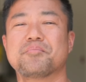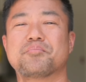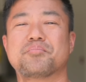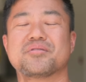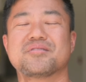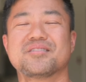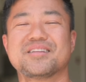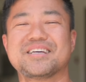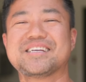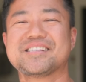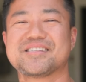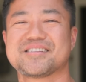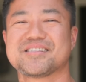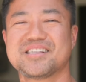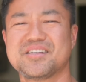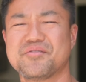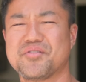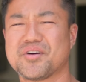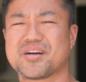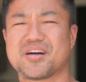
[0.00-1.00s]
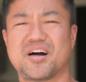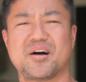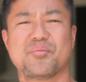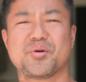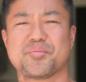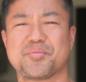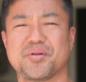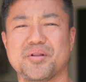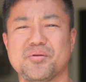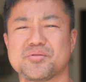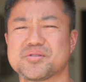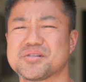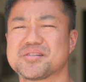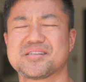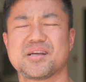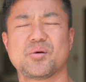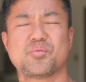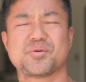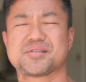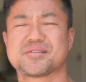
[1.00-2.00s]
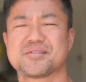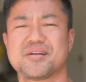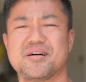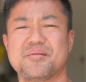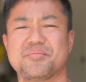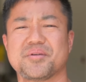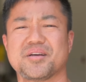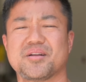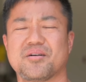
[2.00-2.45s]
Please leave a comment below, just say what's up.